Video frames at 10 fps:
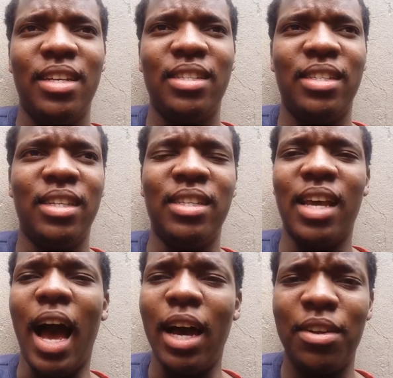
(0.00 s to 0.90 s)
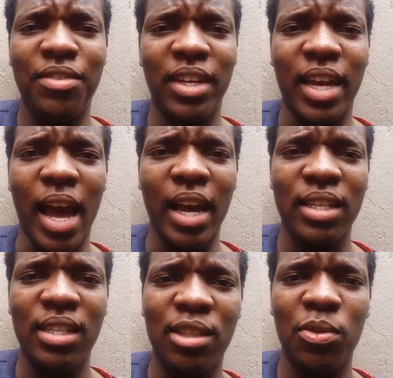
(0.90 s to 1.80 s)
Caesar out of the
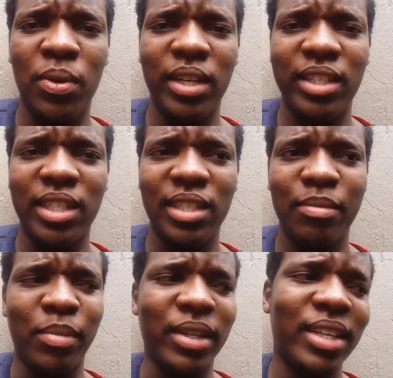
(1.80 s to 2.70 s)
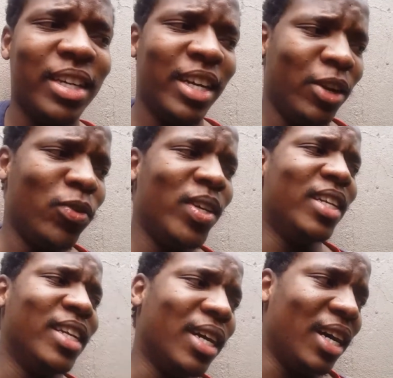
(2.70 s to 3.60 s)
gang situation, but it
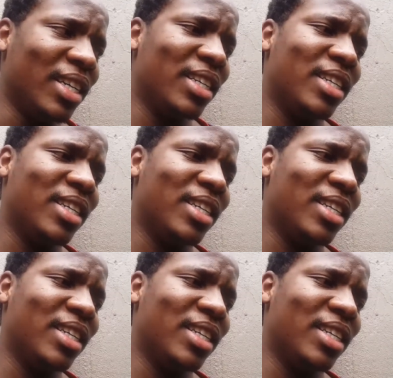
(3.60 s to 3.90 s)
really got